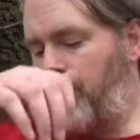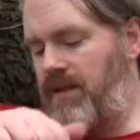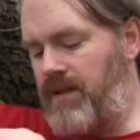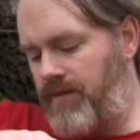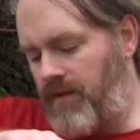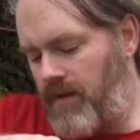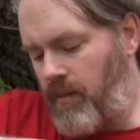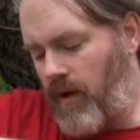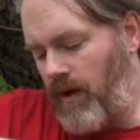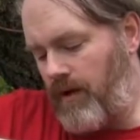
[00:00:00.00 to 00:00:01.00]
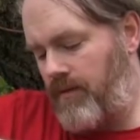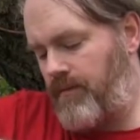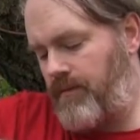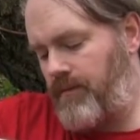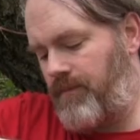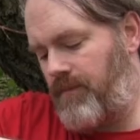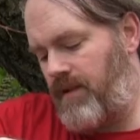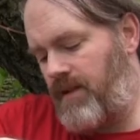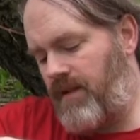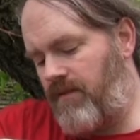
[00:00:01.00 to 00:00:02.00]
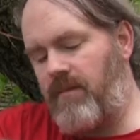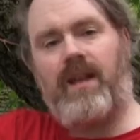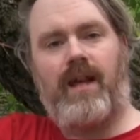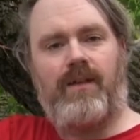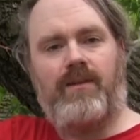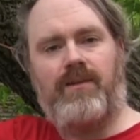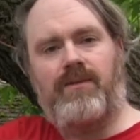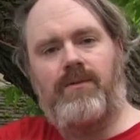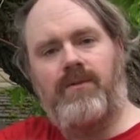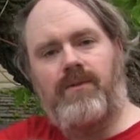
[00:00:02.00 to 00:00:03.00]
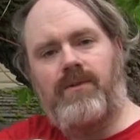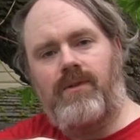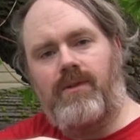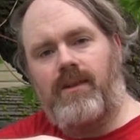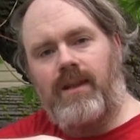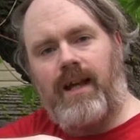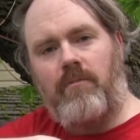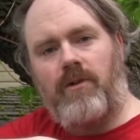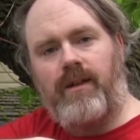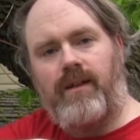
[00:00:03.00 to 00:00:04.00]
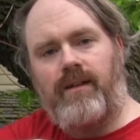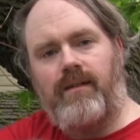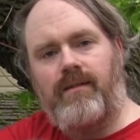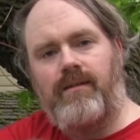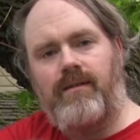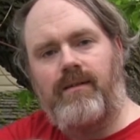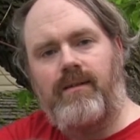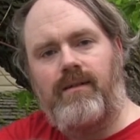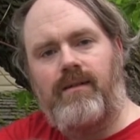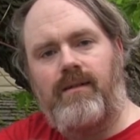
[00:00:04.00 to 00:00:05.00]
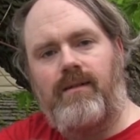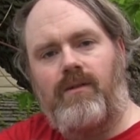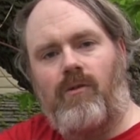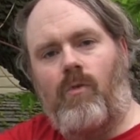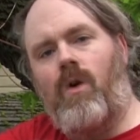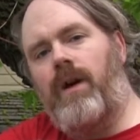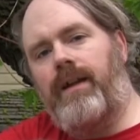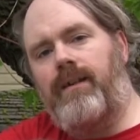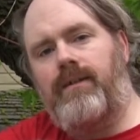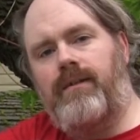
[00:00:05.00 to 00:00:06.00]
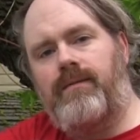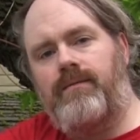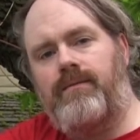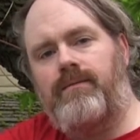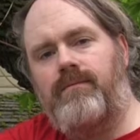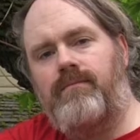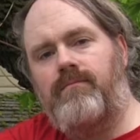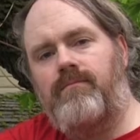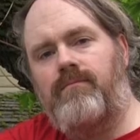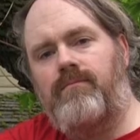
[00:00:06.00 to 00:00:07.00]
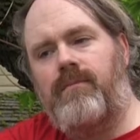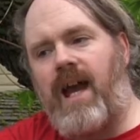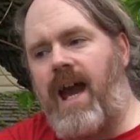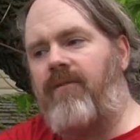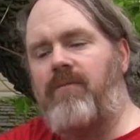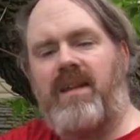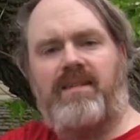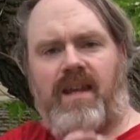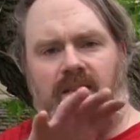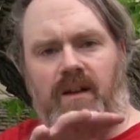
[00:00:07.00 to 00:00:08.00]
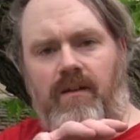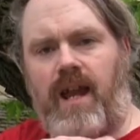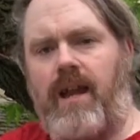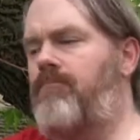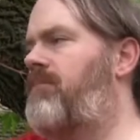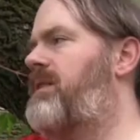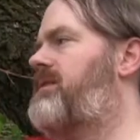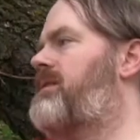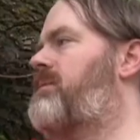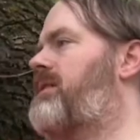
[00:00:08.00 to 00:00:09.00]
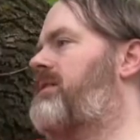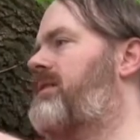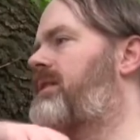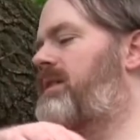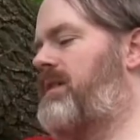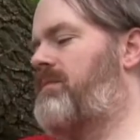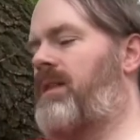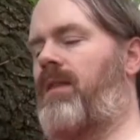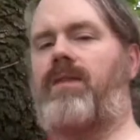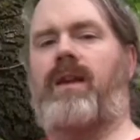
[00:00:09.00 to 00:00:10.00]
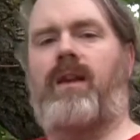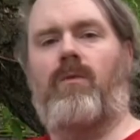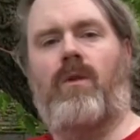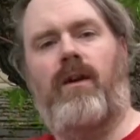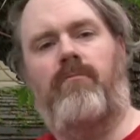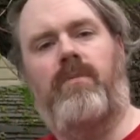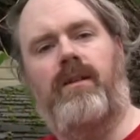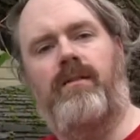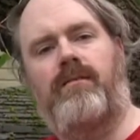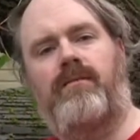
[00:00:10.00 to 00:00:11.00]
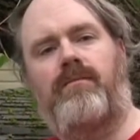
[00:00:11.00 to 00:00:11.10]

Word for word: but the fun part is everybody else who's clamoring and wanting to have me say their name. It's it's been it's been a thing where I've been